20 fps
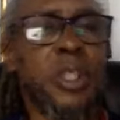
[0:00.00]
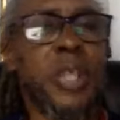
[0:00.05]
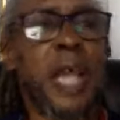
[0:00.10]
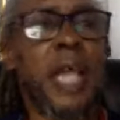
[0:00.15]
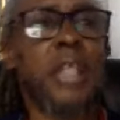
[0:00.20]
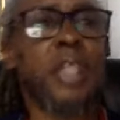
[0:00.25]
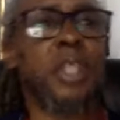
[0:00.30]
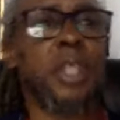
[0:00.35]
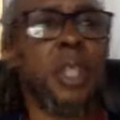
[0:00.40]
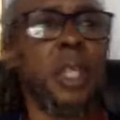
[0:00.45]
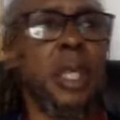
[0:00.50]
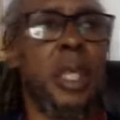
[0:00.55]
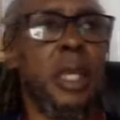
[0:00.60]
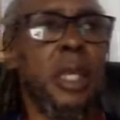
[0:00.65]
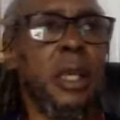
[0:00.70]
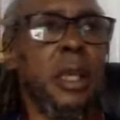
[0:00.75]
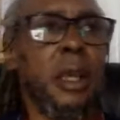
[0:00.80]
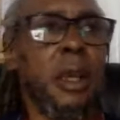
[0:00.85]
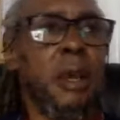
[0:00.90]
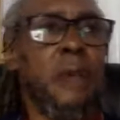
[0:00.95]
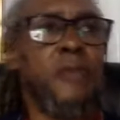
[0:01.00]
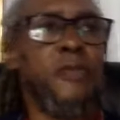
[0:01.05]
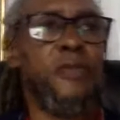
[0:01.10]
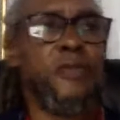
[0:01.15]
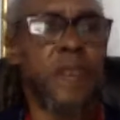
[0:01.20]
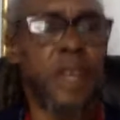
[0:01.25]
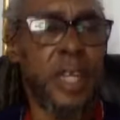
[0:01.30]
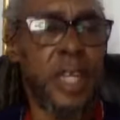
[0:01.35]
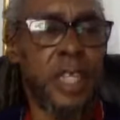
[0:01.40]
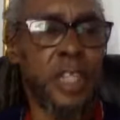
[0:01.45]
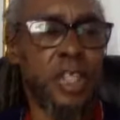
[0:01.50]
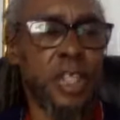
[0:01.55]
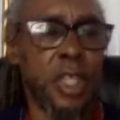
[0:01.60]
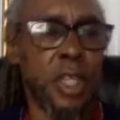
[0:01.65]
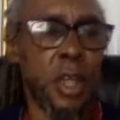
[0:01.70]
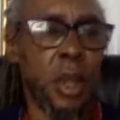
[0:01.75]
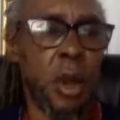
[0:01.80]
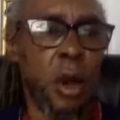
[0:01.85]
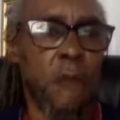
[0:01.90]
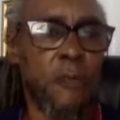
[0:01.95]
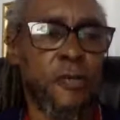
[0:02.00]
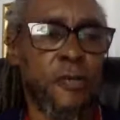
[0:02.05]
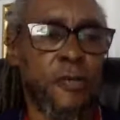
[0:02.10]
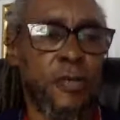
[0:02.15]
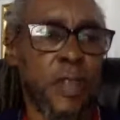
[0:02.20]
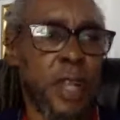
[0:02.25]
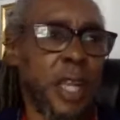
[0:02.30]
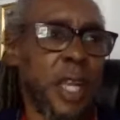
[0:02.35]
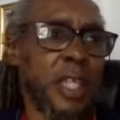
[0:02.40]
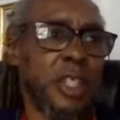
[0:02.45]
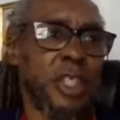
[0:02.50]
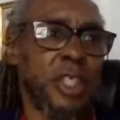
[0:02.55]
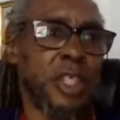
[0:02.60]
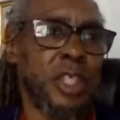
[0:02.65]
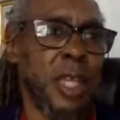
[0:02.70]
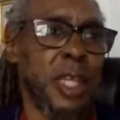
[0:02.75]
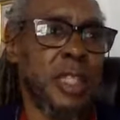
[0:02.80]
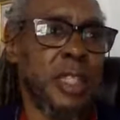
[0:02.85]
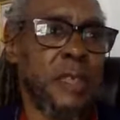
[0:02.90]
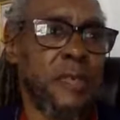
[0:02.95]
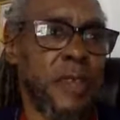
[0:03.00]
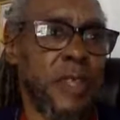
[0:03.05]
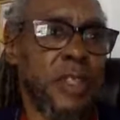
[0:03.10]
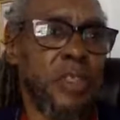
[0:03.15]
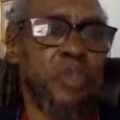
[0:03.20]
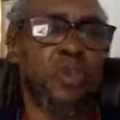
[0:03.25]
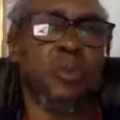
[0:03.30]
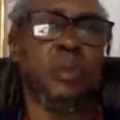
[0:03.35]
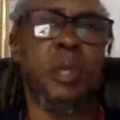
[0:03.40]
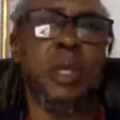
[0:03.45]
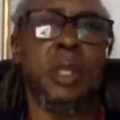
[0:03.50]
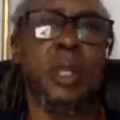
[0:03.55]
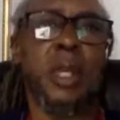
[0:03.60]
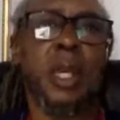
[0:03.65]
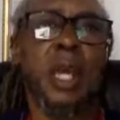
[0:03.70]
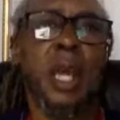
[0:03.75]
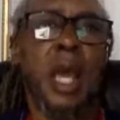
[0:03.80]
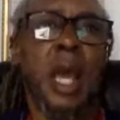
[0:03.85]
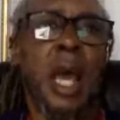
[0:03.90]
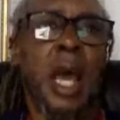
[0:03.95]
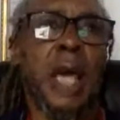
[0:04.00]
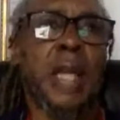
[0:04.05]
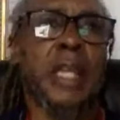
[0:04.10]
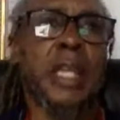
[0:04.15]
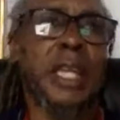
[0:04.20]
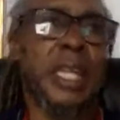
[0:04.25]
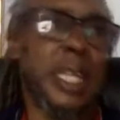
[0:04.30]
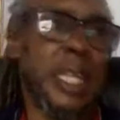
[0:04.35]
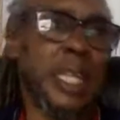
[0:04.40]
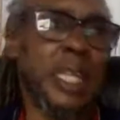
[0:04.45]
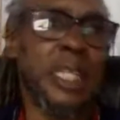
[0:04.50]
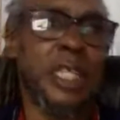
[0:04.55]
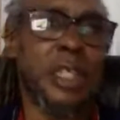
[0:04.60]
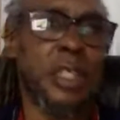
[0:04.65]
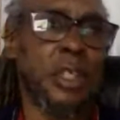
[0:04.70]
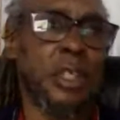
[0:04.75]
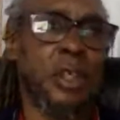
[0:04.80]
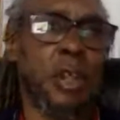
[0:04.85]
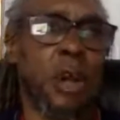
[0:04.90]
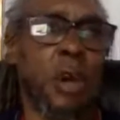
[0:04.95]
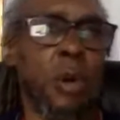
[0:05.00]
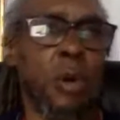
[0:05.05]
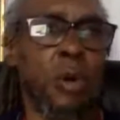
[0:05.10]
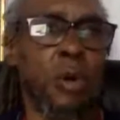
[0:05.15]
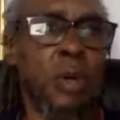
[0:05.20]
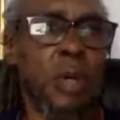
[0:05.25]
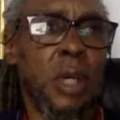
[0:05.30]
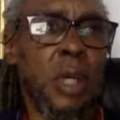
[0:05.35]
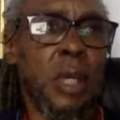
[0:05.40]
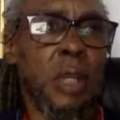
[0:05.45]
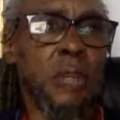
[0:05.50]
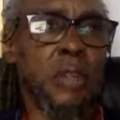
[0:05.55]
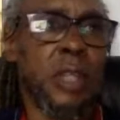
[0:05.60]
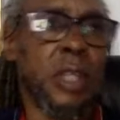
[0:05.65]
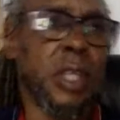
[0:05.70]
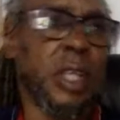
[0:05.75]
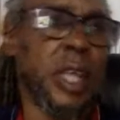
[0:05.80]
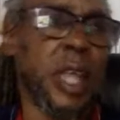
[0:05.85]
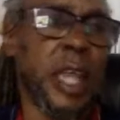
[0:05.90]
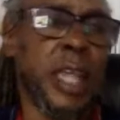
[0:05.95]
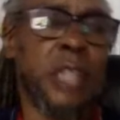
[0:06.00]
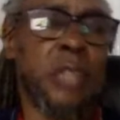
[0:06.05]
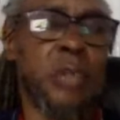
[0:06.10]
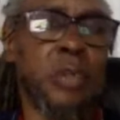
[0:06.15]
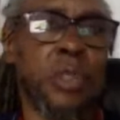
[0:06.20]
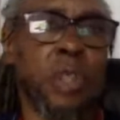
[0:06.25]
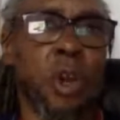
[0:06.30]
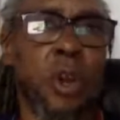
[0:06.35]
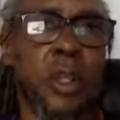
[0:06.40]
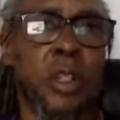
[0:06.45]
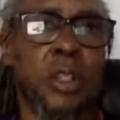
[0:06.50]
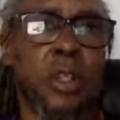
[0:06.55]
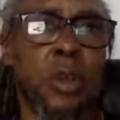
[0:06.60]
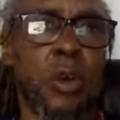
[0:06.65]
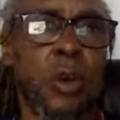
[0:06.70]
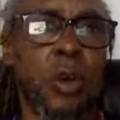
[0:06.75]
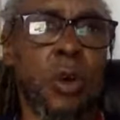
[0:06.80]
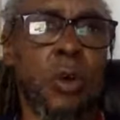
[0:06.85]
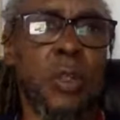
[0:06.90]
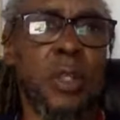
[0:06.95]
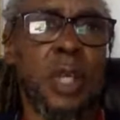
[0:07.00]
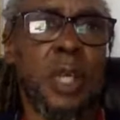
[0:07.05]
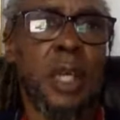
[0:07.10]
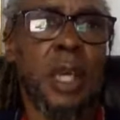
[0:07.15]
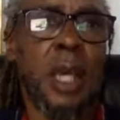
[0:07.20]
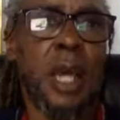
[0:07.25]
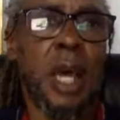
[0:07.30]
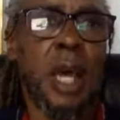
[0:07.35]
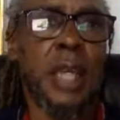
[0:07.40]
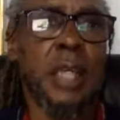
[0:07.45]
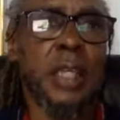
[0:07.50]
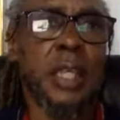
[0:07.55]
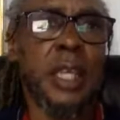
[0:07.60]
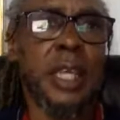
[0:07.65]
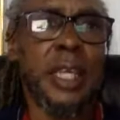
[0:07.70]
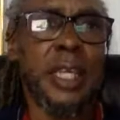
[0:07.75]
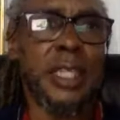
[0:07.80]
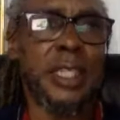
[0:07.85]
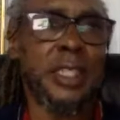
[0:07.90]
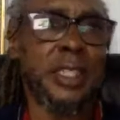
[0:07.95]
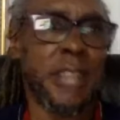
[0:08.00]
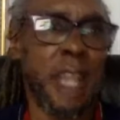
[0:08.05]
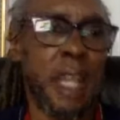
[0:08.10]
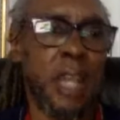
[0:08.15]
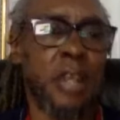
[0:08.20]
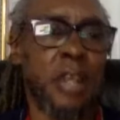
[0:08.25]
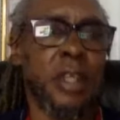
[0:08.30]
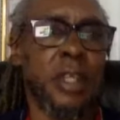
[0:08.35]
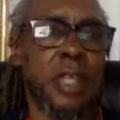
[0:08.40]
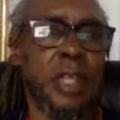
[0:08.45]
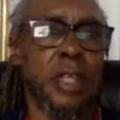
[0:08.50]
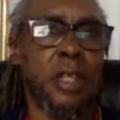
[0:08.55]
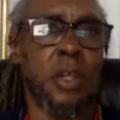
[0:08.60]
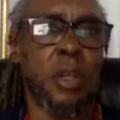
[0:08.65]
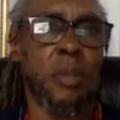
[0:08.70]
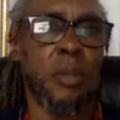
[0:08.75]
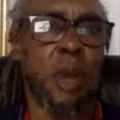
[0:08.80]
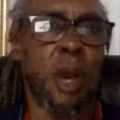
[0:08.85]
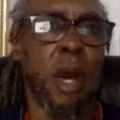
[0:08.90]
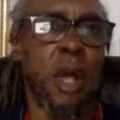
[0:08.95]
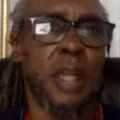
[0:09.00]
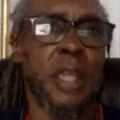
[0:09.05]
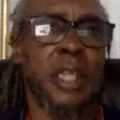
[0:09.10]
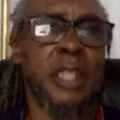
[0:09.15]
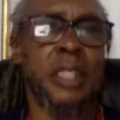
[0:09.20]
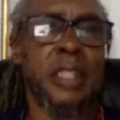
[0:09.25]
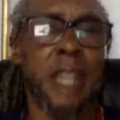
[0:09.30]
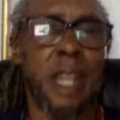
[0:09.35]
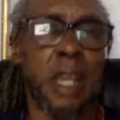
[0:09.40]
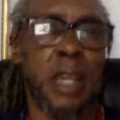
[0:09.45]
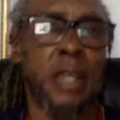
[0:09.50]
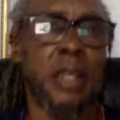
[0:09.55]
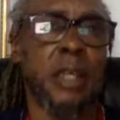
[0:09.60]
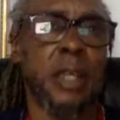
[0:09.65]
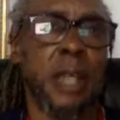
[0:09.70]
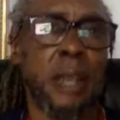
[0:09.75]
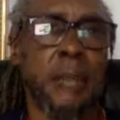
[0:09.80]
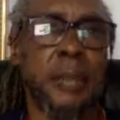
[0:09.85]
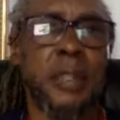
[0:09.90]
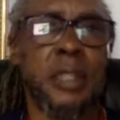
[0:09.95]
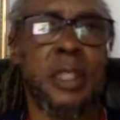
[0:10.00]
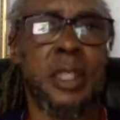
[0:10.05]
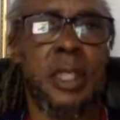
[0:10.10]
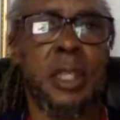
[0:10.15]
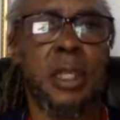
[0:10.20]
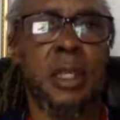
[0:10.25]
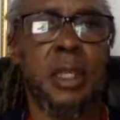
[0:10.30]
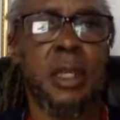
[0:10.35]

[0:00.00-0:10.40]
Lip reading: actually finishing off the legislative instrument, and he didn't know that the case was going to court. And his second in command, his second deputy